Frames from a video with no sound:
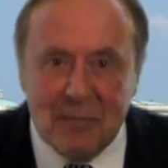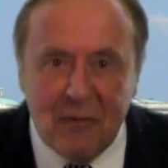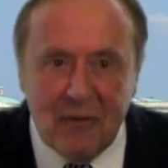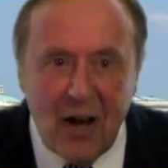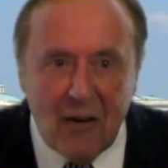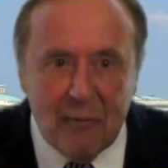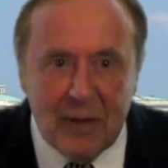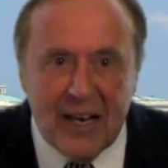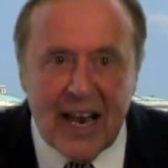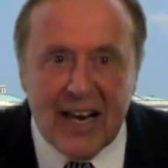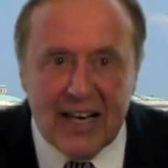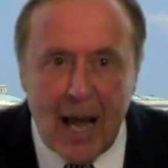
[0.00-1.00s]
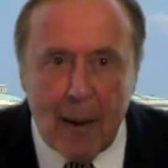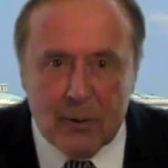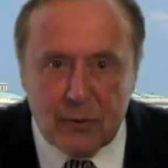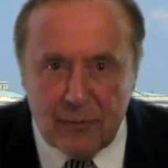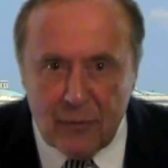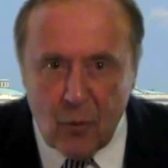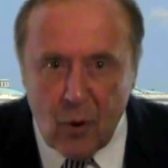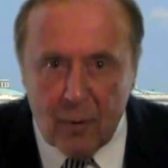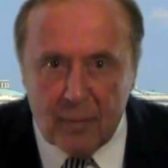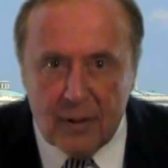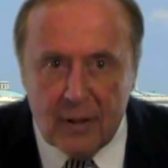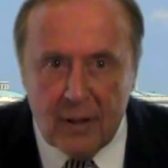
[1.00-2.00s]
of government and economics reformed.